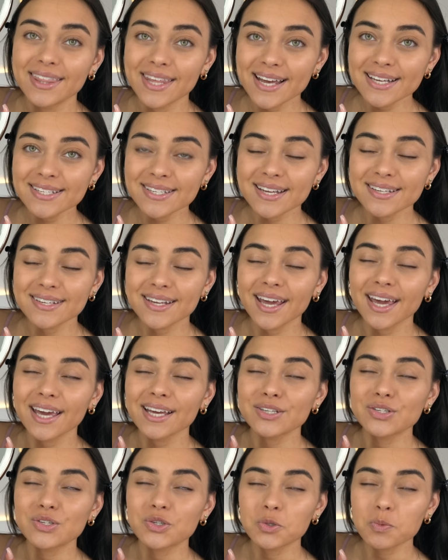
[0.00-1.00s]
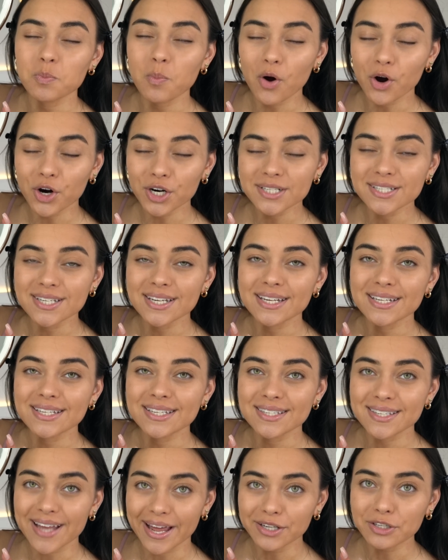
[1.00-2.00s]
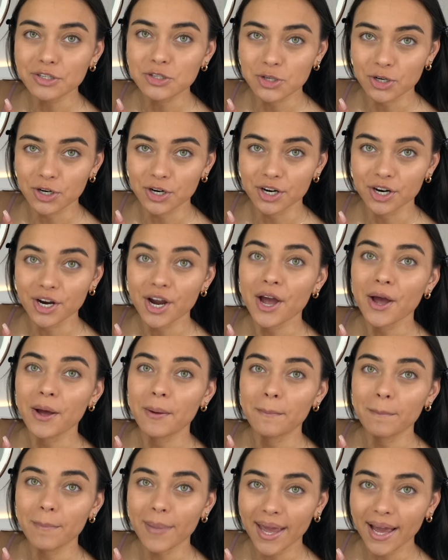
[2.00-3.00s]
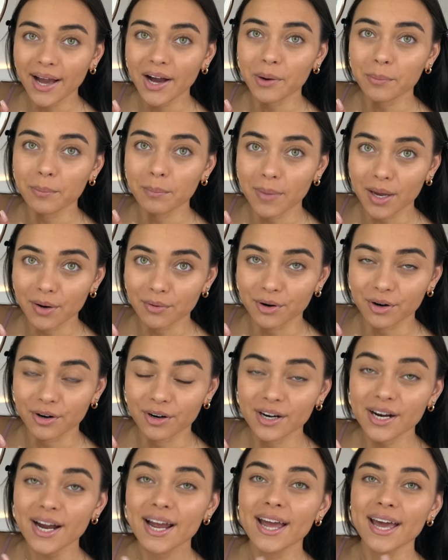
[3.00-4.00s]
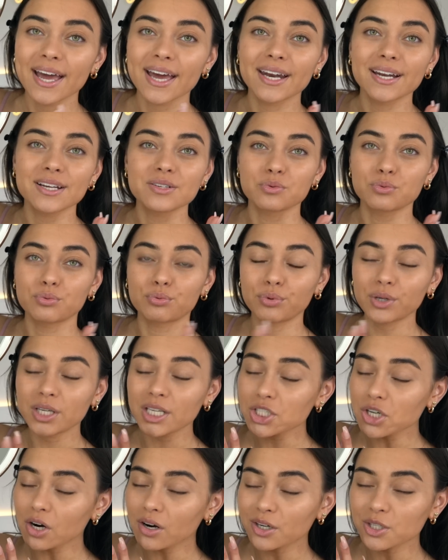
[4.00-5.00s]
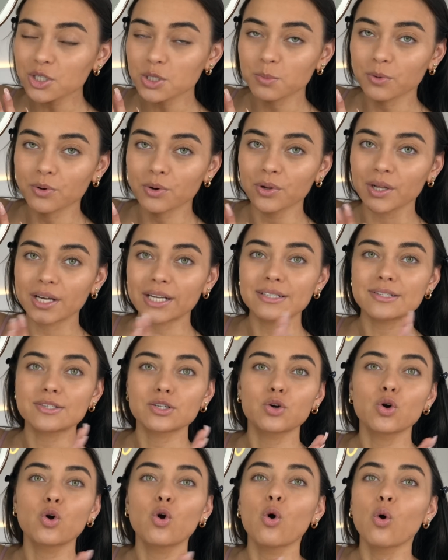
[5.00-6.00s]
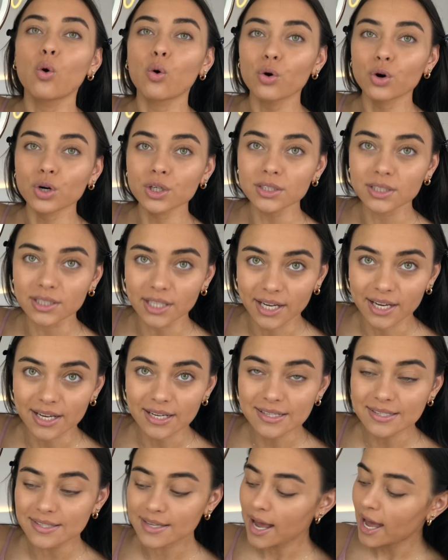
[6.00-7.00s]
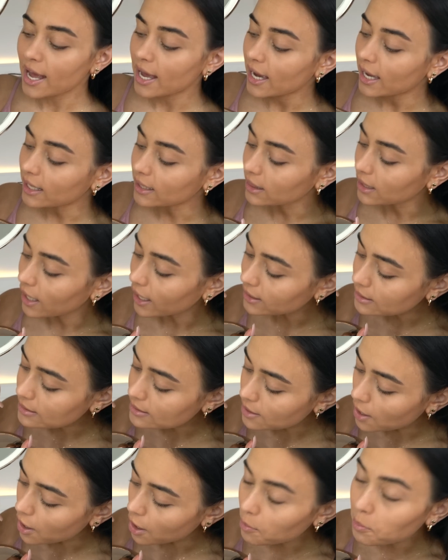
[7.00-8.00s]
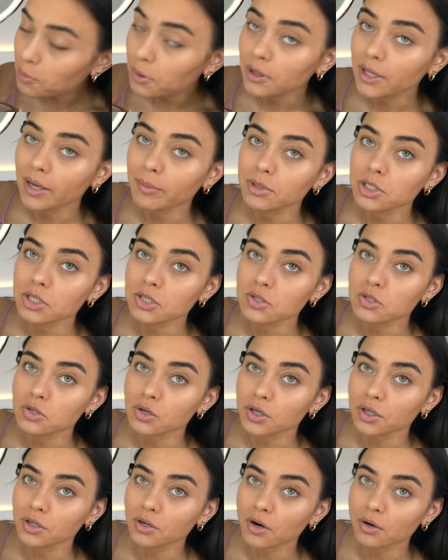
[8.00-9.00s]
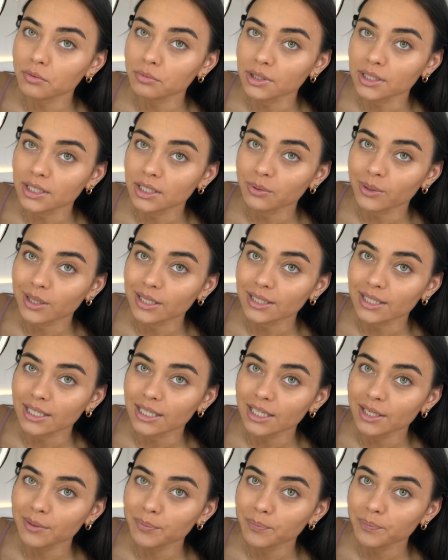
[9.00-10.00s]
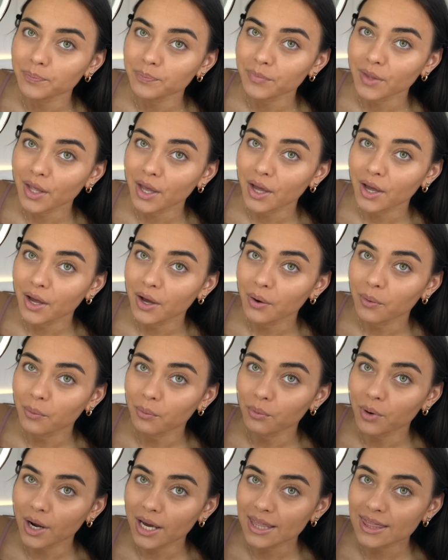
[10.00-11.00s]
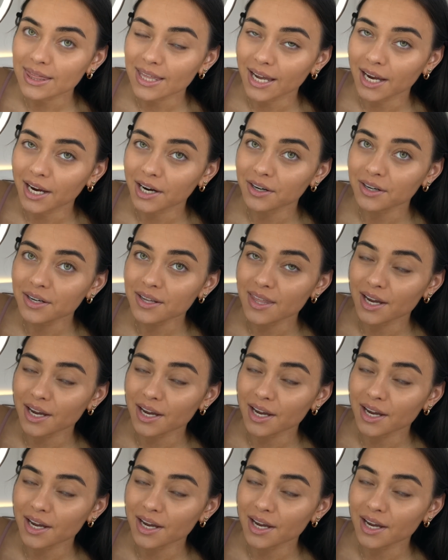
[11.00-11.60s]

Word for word: This is a smart sensor makeup mirror. It is rechargeable, it's cordless, it lights up. Let me just turn it on really quickly right there.